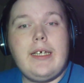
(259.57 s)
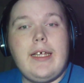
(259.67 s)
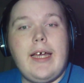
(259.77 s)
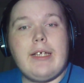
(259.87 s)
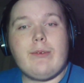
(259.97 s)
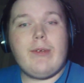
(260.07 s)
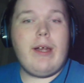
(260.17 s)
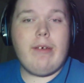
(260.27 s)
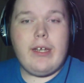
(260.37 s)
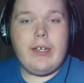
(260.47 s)
That's what
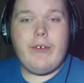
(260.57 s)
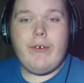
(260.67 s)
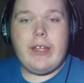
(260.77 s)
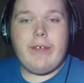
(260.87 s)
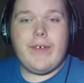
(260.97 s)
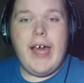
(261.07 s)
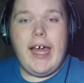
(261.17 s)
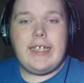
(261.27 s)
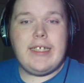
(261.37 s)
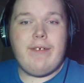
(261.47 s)
I'm gonna do with The
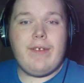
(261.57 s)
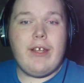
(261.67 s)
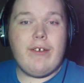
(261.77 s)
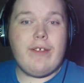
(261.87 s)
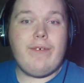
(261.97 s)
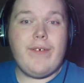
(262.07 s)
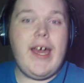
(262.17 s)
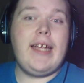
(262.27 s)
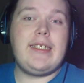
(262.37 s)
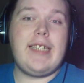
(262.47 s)
Flash, even though The
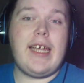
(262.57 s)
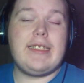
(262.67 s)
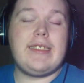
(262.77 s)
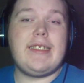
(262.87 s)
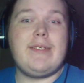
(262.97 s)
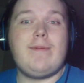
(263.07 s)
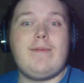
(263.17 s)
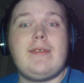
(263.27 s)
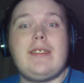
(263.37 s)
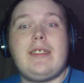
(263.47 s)
Flash has
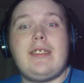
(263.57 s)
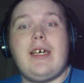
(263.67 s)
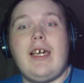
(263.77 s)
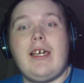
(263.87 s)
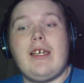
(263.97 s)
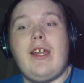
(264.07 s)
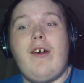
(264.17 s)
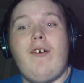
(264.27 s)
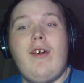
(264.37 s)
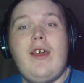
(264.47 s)
seemed to, you know,